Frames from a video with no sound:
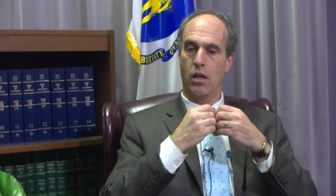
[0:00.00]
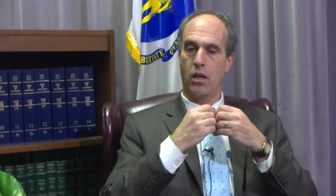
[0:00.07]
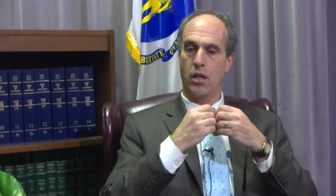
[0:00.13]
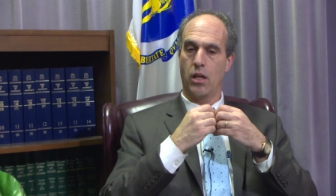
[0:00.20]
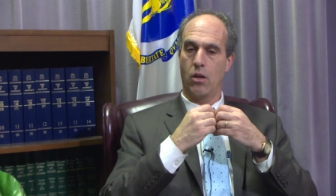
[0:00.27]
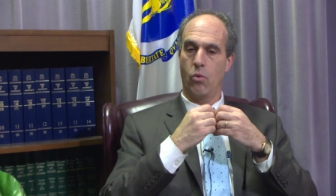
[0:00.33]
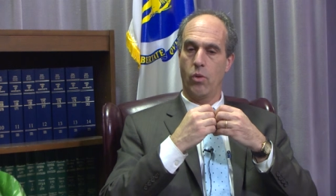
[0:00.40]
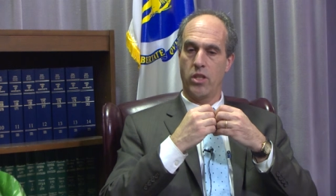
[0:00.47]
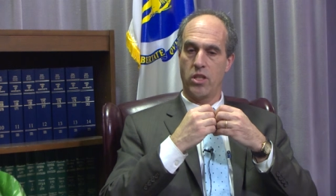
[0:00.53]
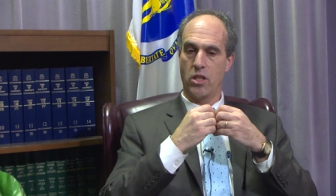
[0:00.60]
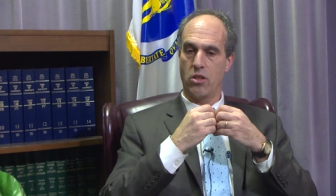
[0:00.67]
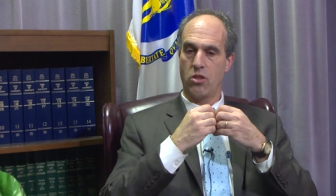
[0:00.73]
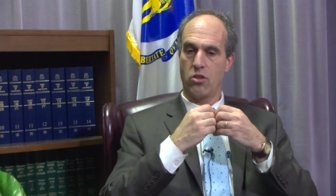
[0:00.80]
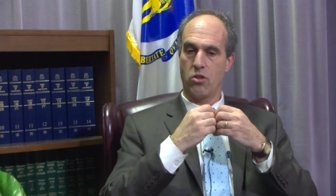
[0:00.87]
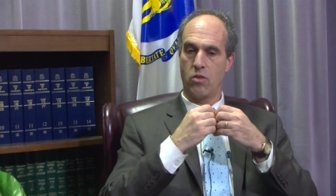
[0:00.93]
which
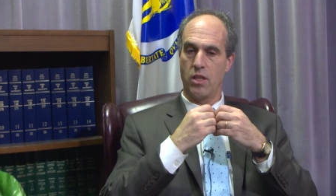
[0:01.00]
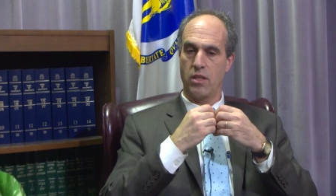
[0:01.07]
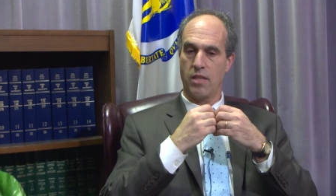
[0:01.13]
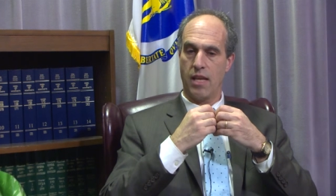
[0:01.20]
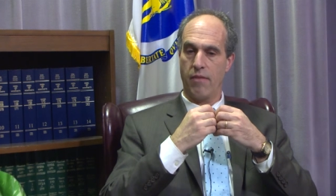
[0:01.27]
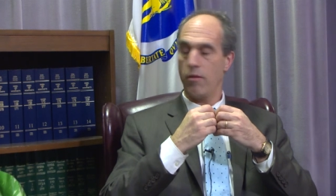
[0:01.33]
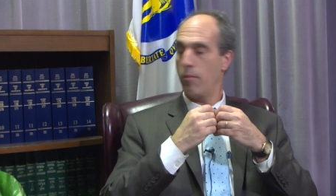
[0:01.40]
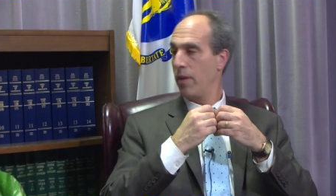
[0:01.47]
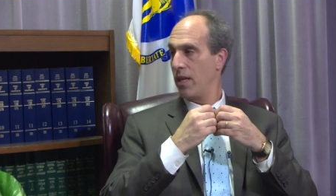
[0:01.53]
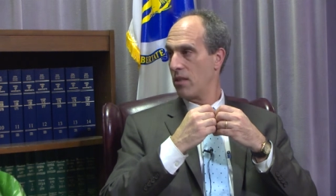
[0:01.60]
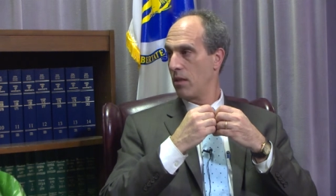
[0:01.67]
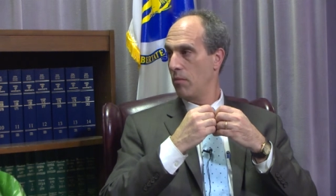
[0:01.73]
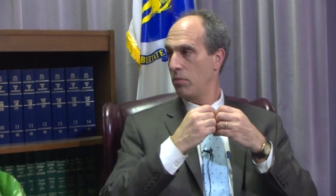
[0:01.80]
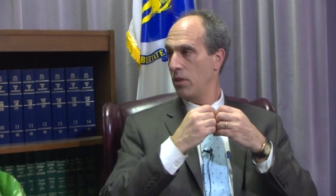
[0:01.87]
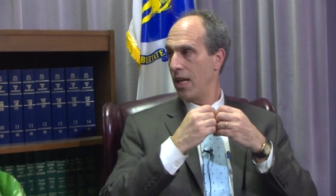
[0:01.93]
industries have the
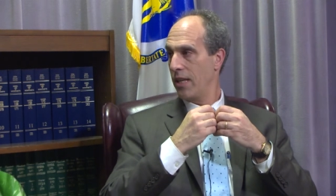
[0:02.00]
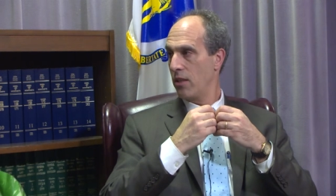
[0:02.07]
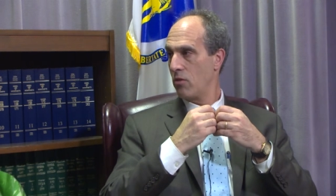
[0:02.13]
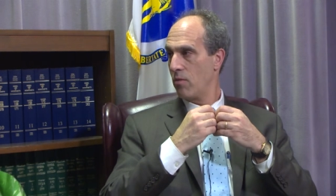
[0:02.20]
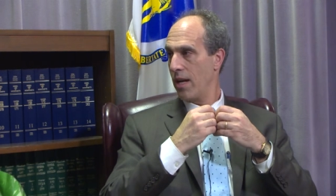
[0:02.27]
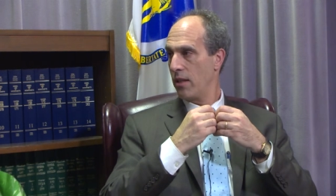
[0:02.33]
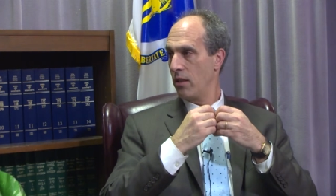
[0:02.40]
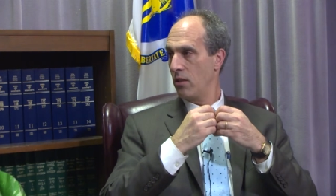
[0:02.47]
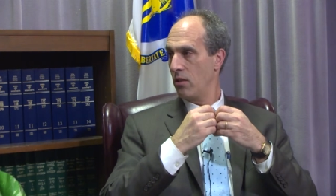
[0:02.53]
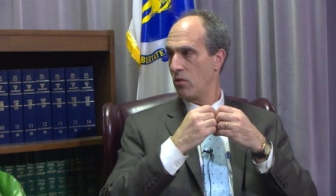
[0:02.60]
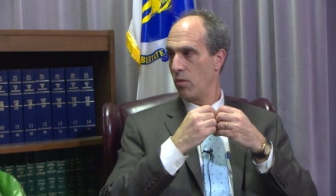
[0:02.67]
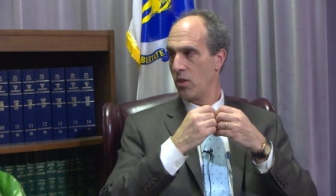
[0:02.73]
best compliance records,